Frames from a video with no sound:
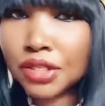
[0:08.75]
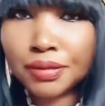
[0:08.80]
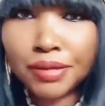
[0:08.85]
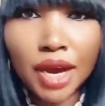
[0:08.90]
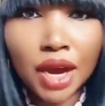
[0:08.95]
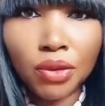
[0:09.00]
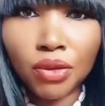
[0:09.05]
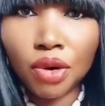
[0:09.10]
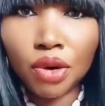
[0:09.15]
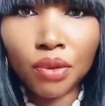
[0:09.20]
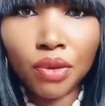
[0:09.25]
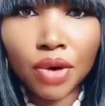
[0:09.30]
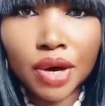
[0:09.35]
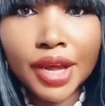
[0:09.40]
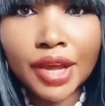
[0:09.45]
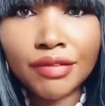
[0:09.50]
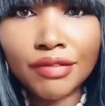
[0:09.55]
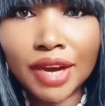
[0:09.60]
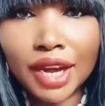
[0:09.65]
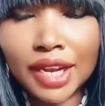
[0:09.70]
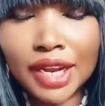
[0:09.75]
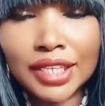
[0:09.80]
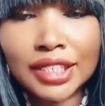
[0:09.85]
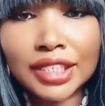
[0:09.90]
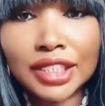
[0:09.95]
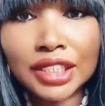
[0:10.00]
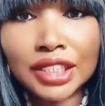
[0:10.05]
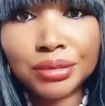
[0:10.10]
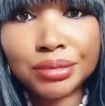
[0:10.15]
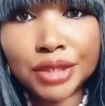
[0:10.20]
spell work, whatever
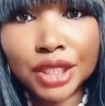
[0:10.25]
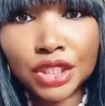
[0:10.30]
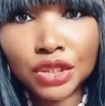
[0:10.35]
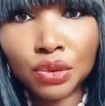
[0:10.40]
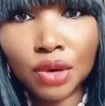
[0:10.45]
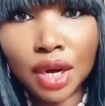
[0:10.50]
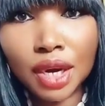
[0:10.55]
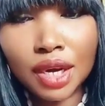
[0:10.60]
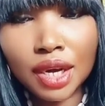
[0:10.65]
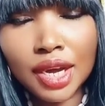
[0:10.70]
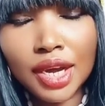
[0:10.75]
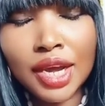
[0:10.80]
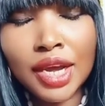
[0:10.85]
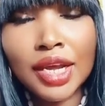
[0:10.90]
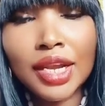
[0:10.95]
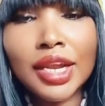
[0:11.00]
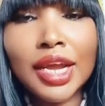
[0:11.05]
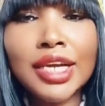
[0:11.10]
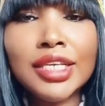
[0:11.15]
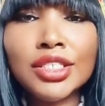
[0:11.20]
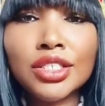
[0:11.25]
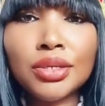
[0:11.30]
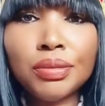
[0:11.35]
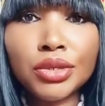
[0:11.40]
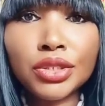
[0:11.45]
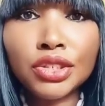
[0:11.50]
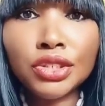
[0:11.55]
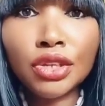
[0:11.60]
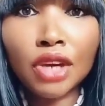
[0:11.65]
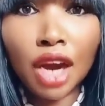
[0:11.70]
that is spiritual, that is
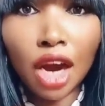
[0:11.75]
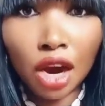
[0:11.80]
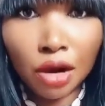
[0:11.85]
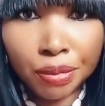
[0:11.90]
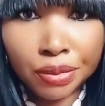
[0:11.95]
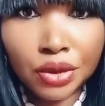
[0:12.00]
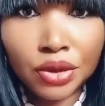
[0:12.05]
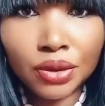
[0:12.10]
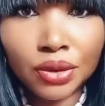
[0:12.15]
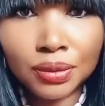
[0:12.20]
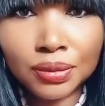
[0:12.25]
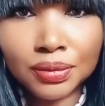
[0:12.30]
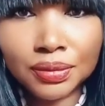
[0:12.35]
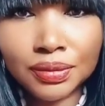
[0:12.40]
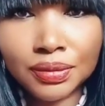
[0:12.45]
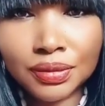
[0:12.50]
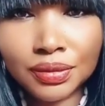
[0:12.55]
supposed to help you?